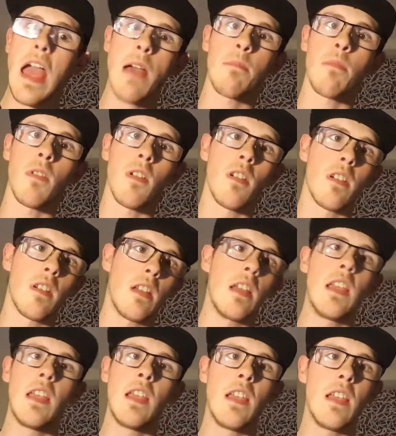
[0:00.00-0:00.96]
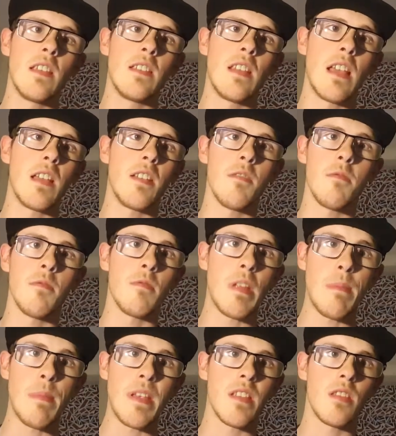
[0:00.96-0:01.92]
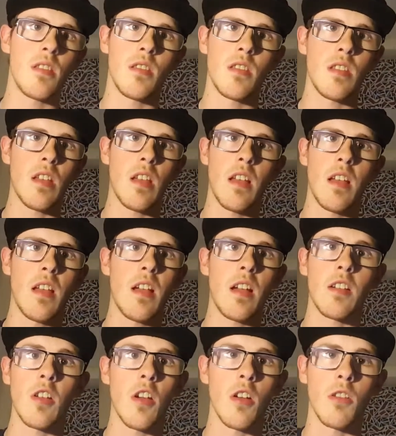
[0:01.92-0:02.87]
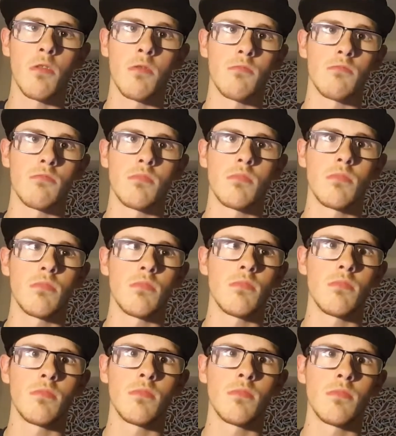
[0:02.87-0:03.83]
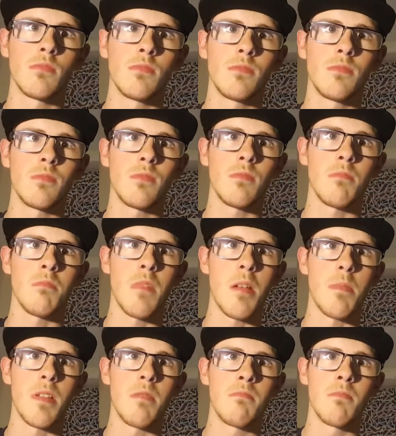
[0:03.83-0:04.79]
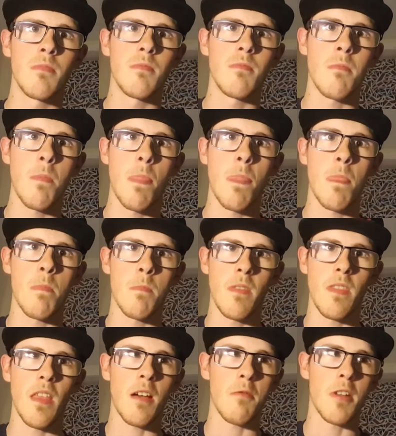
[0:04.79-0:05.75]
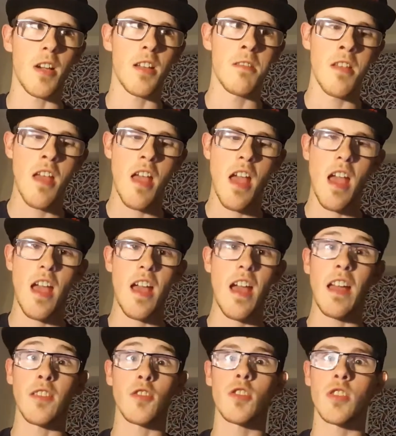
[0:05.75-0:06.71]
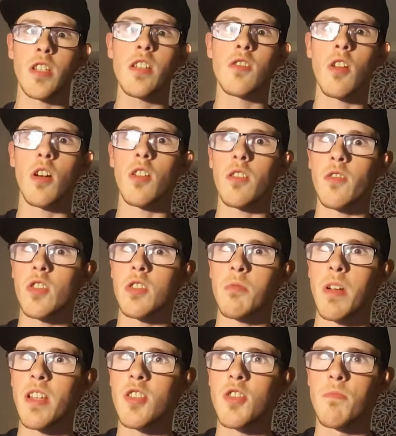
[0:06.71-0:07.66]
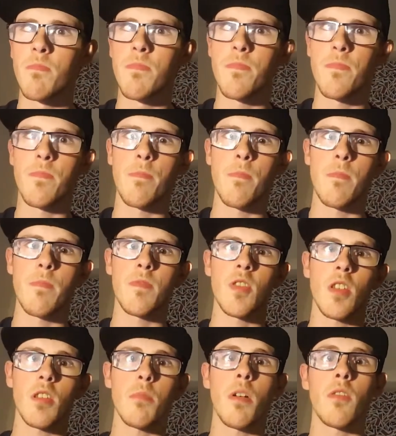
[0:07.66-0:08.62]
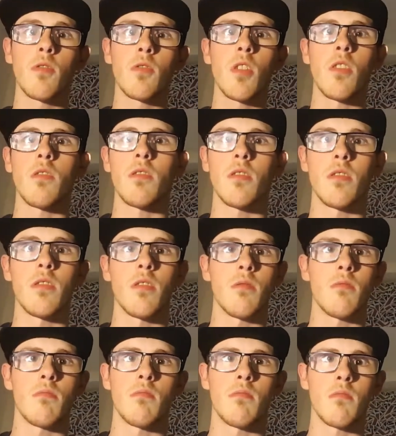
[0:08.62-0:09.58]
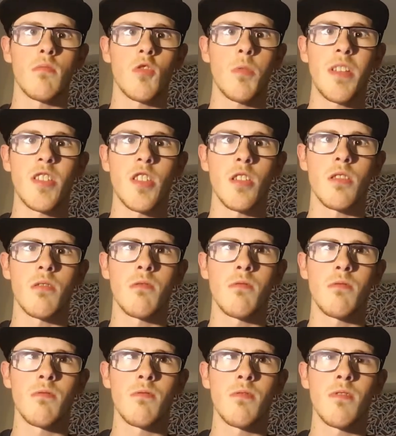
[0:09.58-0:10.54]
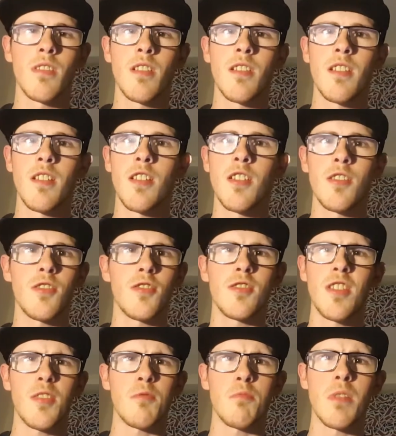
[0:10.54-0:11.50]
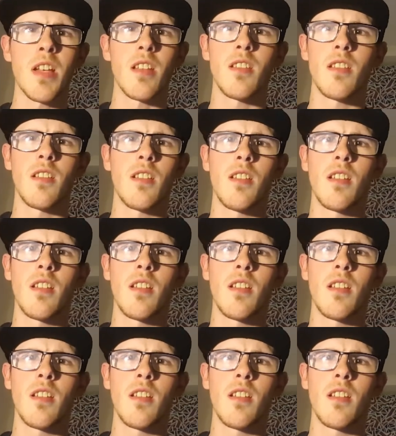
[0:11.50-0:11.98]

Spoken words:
airport, he meets a girl, maybe, in that way, and she's got another Switch. So they both got Switches. Just sounds weird.